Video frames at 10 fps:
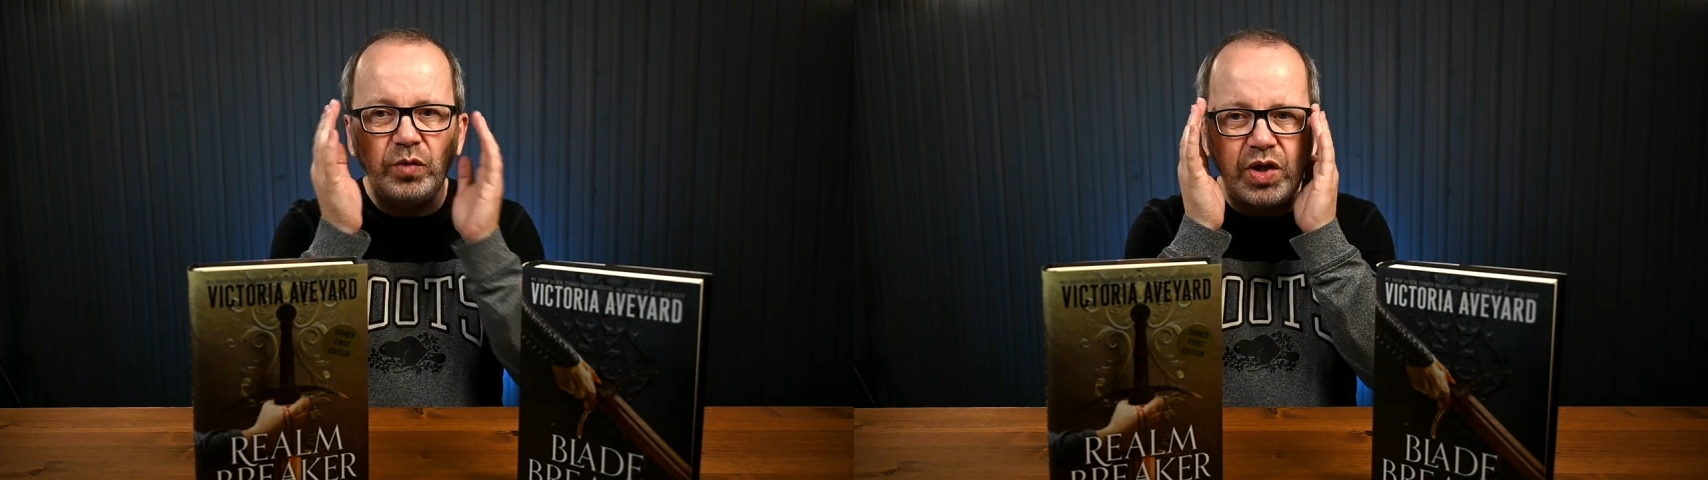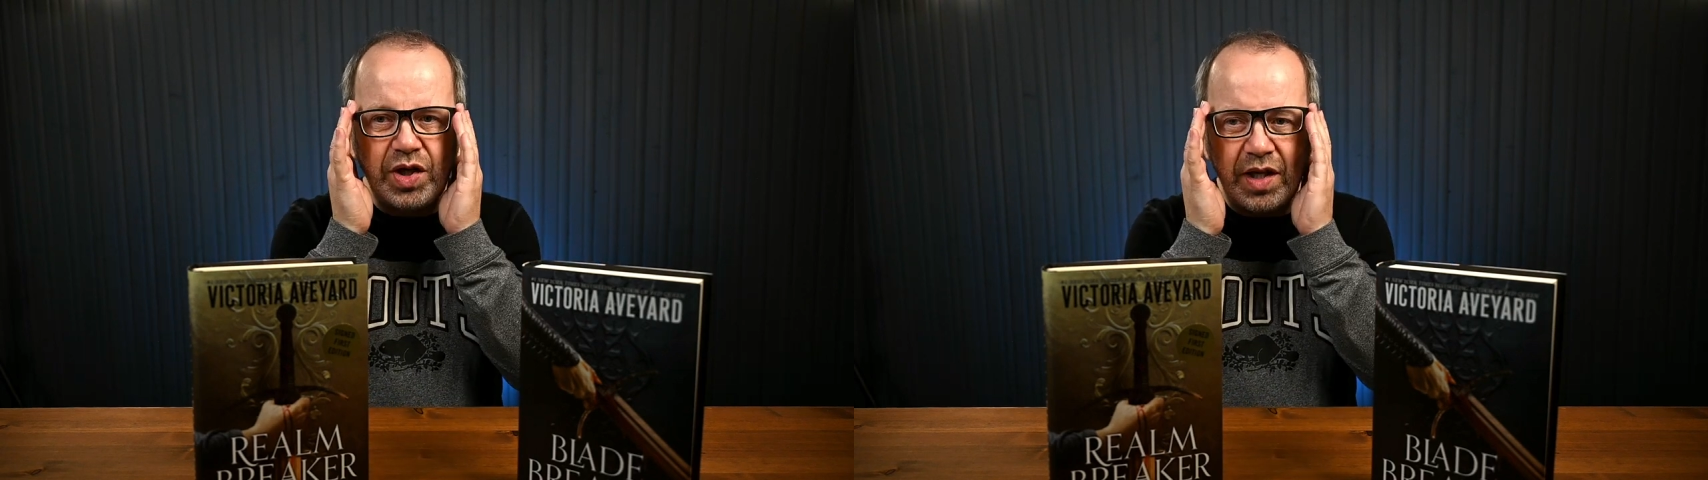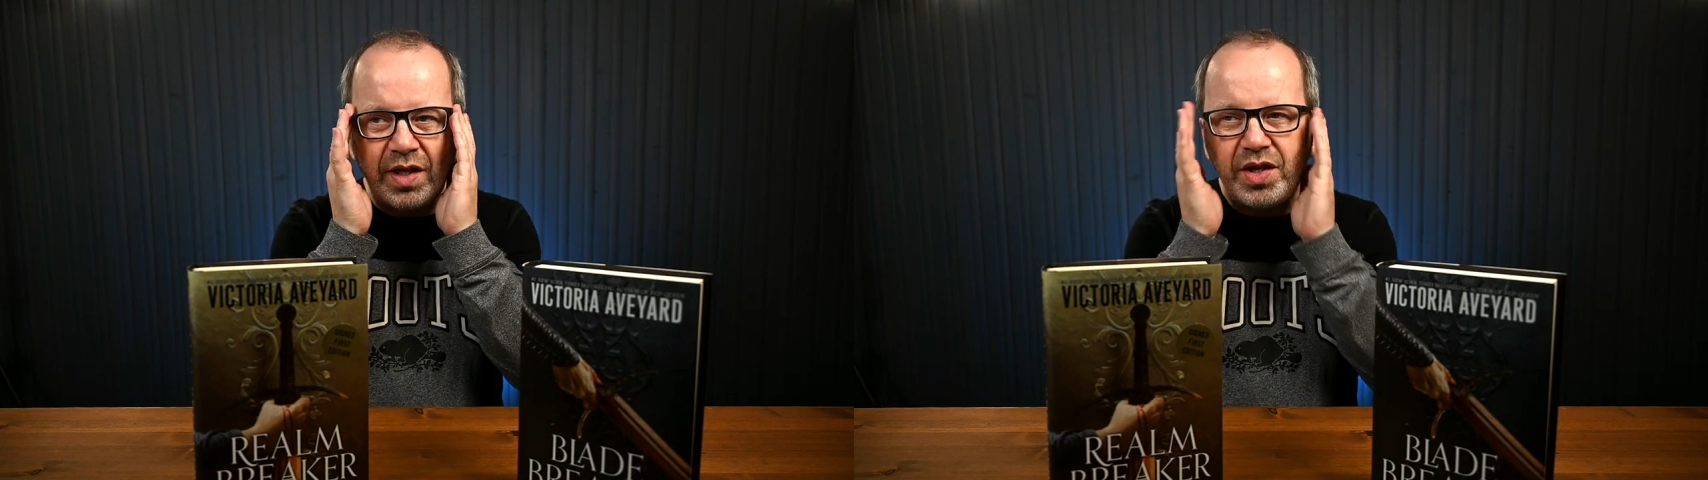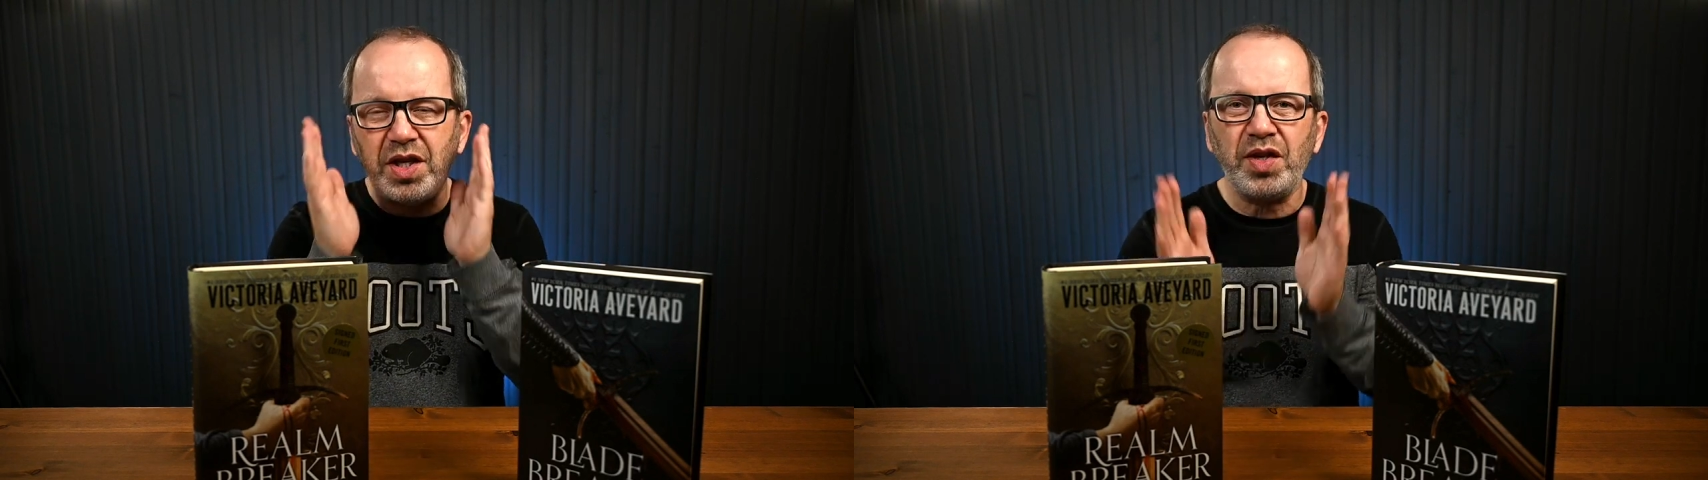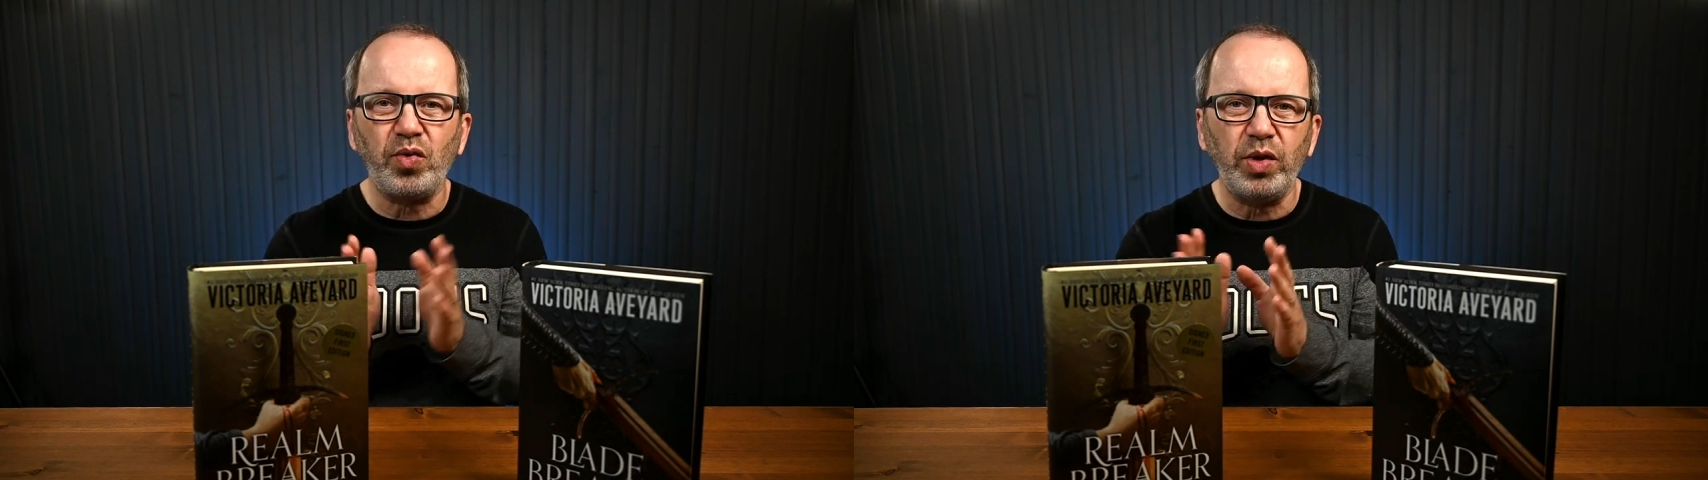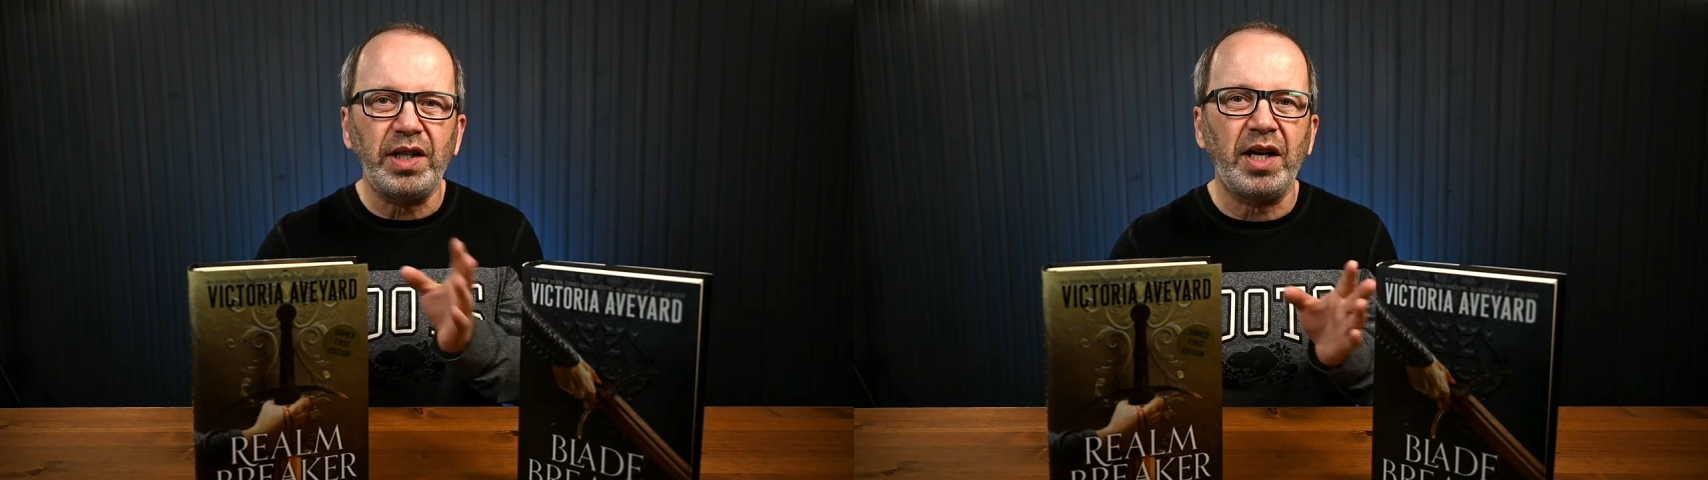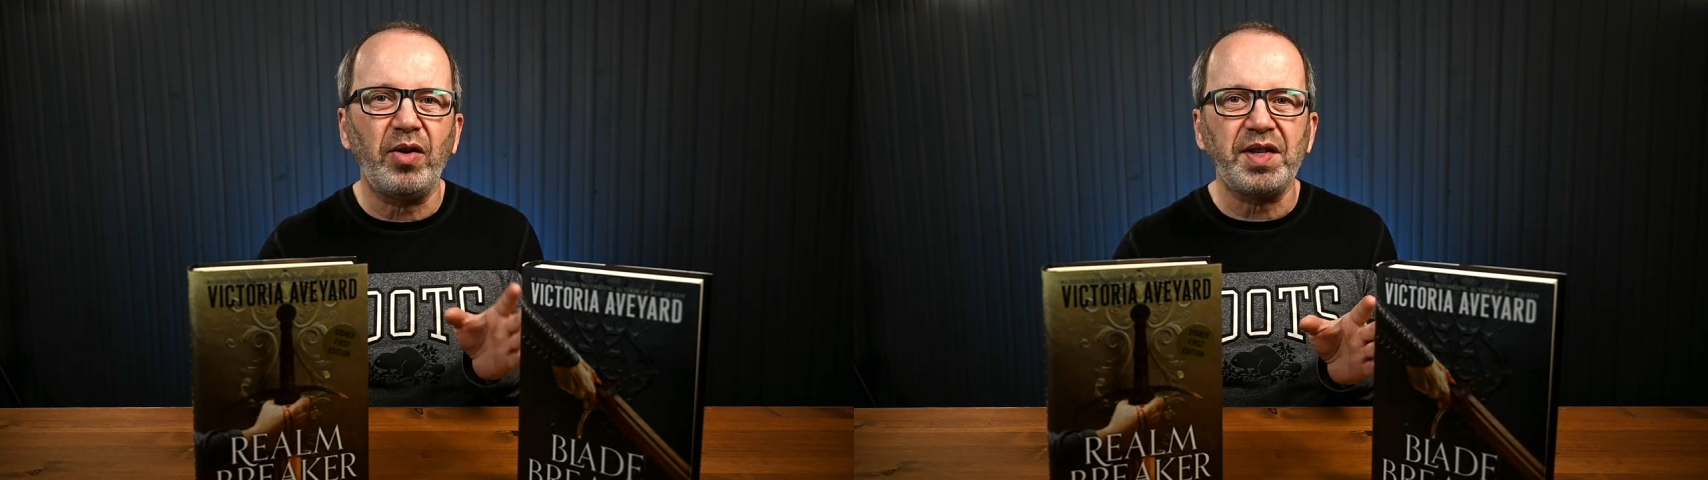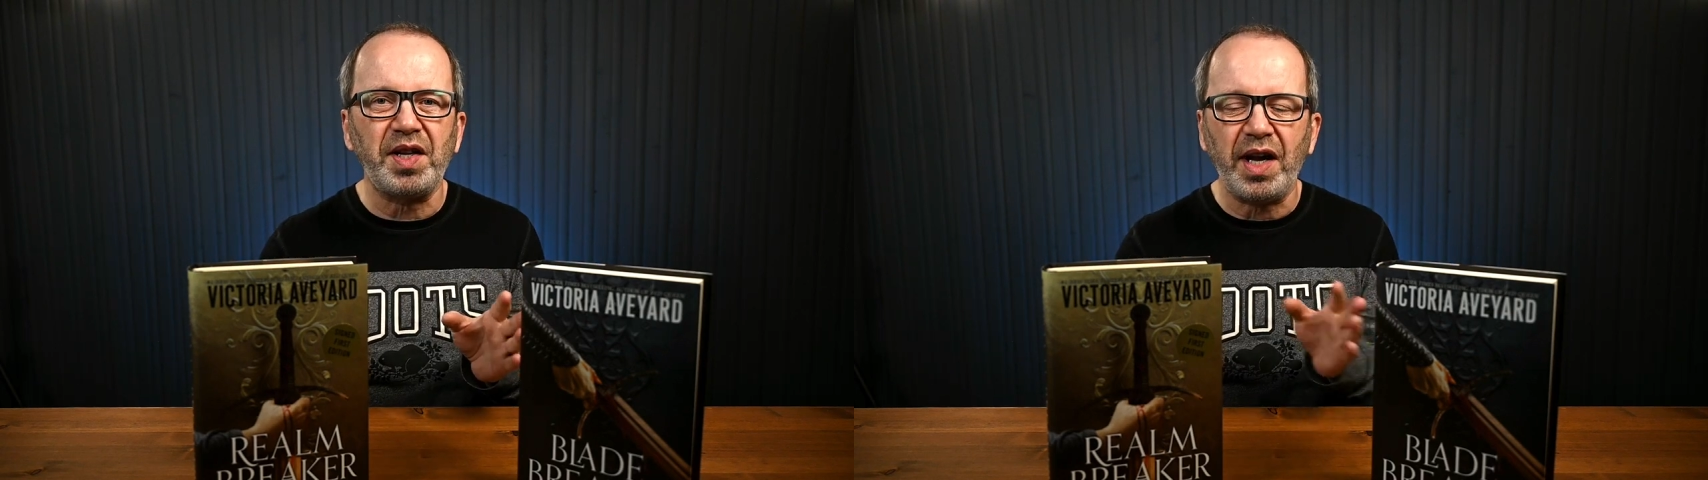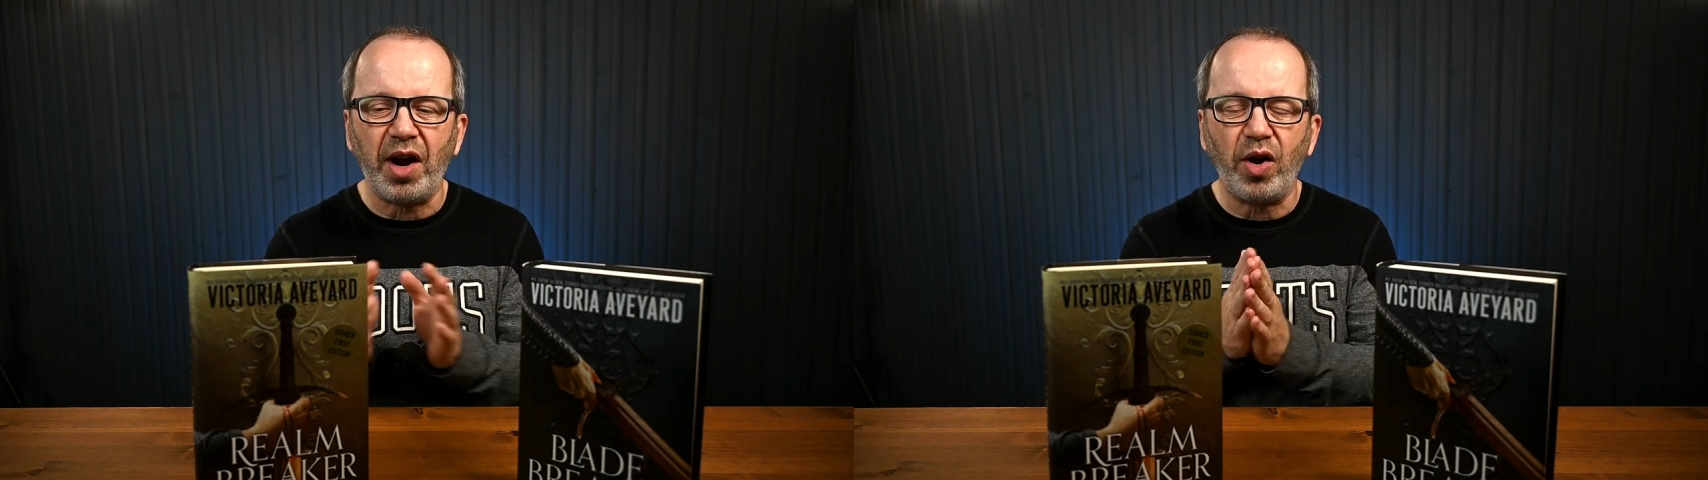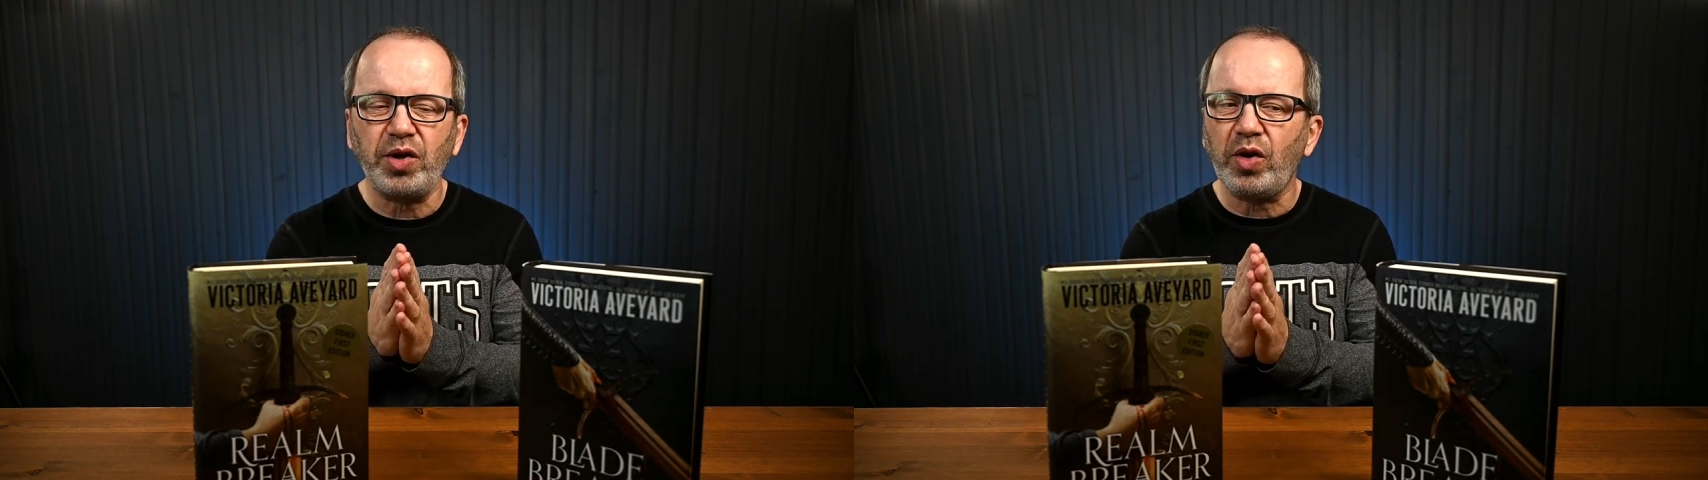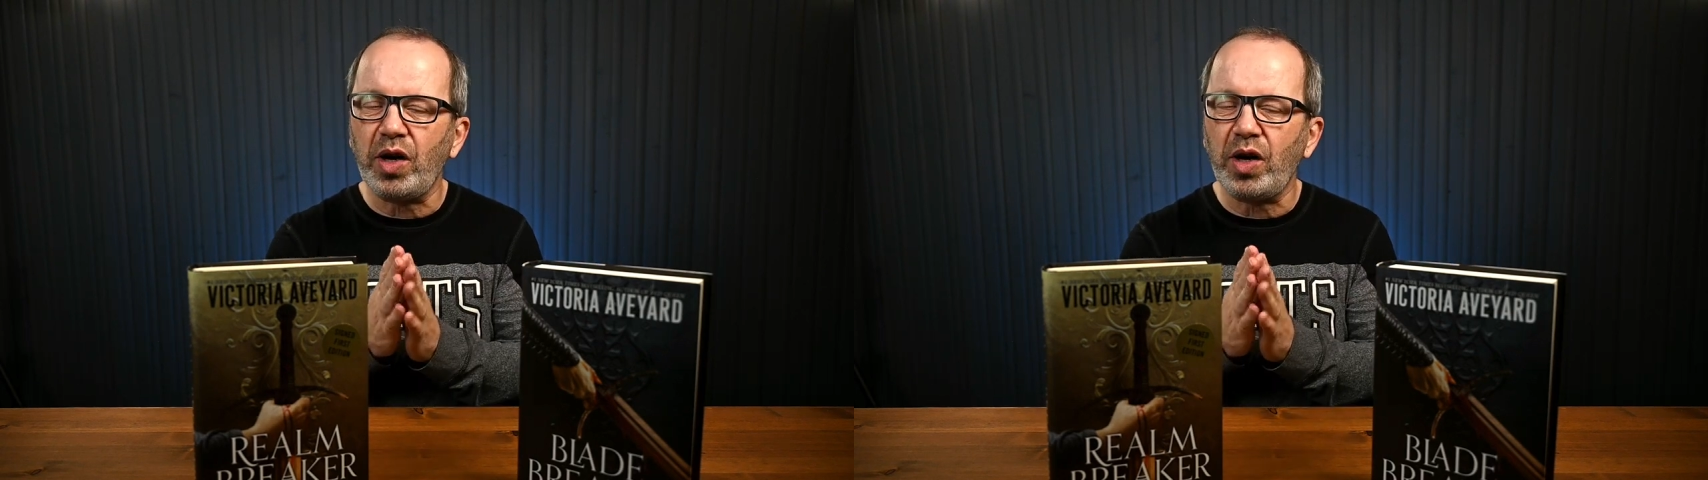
she's a really interesting character,